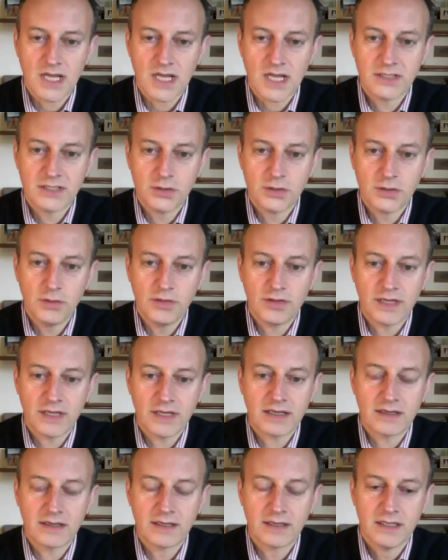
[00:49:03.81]
I do
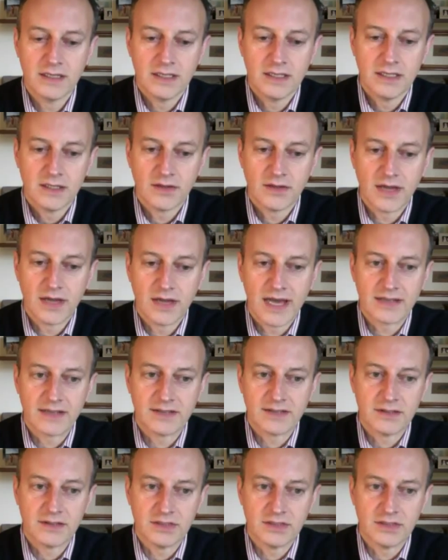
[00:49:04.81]
think
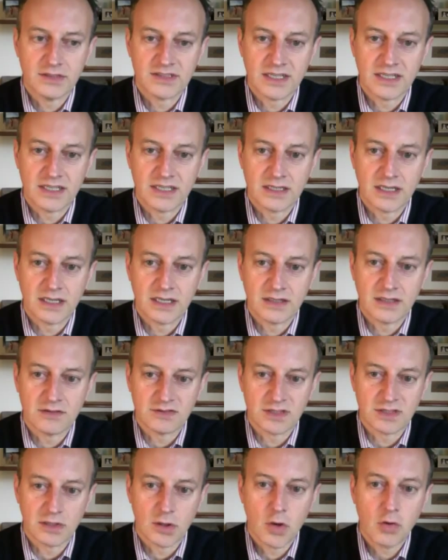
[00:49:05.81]
that there's
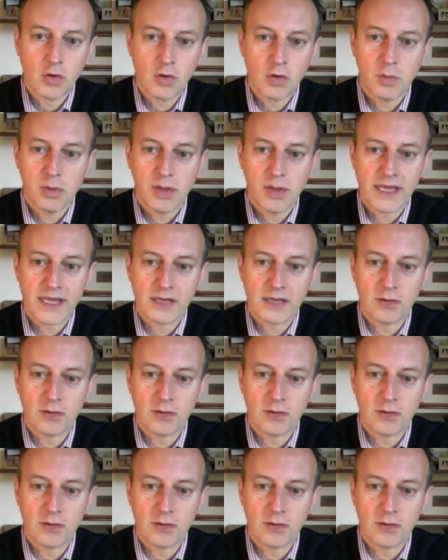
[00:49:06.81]
a local play